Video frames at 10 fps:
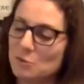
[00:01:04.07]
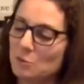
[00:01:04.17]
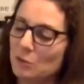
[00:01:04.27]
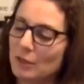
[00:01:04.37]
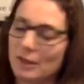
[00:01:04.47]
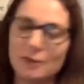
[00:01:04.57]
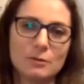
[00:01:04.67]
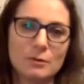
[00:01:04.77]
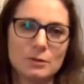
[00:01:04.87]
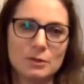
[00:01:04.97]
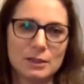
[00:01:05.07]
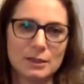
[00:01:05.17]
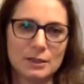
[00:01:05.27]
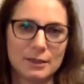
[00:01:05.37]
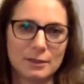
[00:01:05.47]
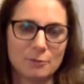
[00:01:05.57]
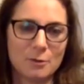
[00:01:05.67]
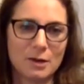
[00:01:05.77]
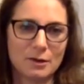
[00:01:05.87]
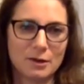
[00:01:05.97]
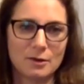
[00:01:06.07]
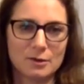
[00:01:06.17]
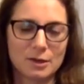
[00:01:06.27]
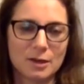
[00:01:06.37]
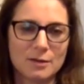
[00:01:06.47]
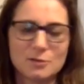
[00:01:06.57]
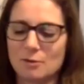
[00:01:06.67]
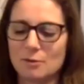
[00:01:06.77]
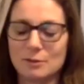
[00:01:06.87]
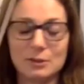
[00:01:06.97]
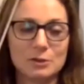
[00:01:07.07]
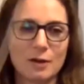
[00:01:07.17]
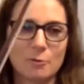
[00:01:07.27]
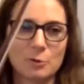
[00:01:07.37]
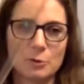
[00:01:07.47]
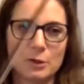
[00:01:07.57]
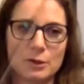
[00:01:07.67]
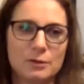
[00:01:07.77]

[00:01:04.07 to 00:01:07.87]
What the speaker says: really careful. You can get like rubbing alcohol and a cotton swab. Let it dry real good.